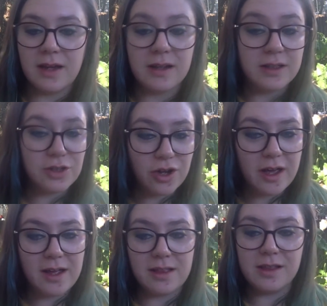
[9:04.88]
a
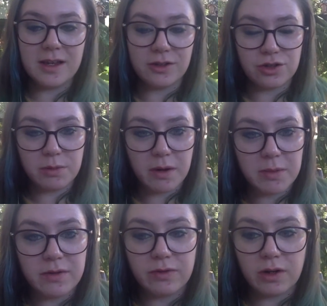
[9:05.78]
cliche in the English
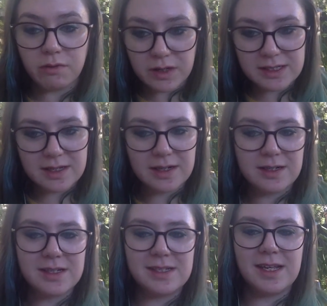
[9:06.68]
department for a reason
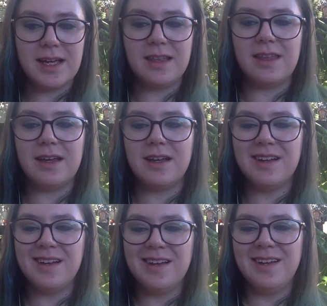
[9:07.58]
to say that
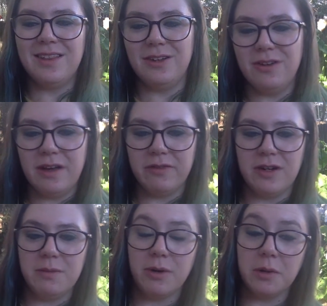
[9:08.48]
there are never
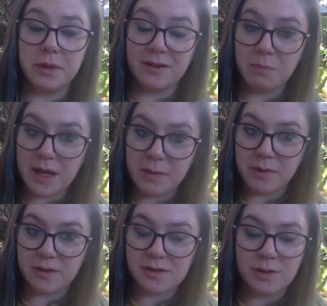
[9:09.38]
any perfect
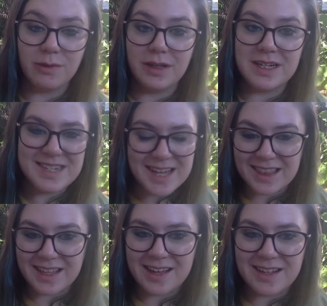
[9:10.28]
papers, only
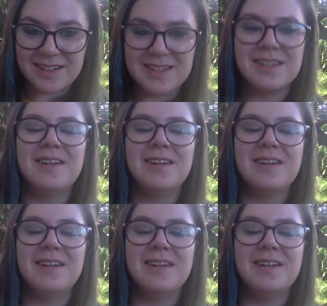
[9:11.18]
deadlines.